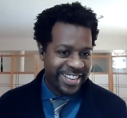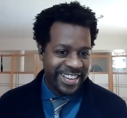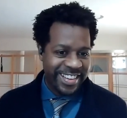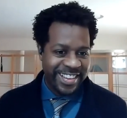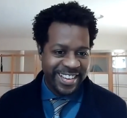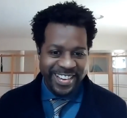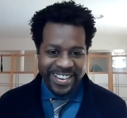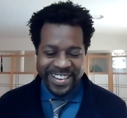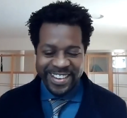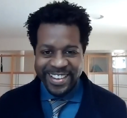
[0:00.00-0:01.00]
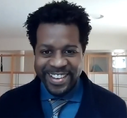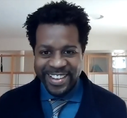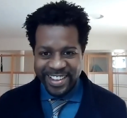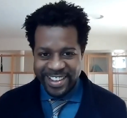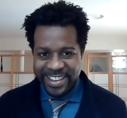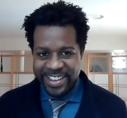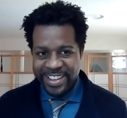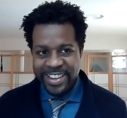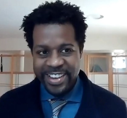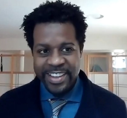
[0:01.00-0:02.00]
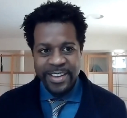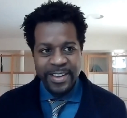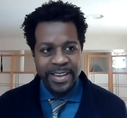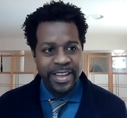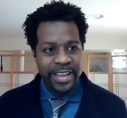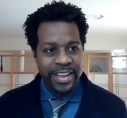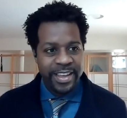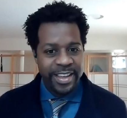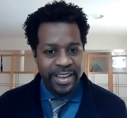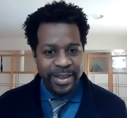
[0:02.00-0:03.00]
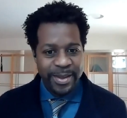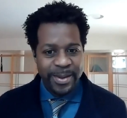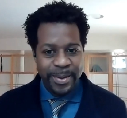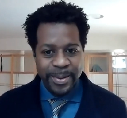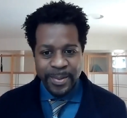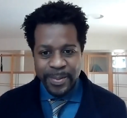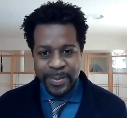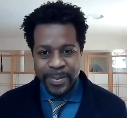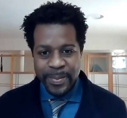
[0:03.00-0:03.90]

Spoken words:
[no speech]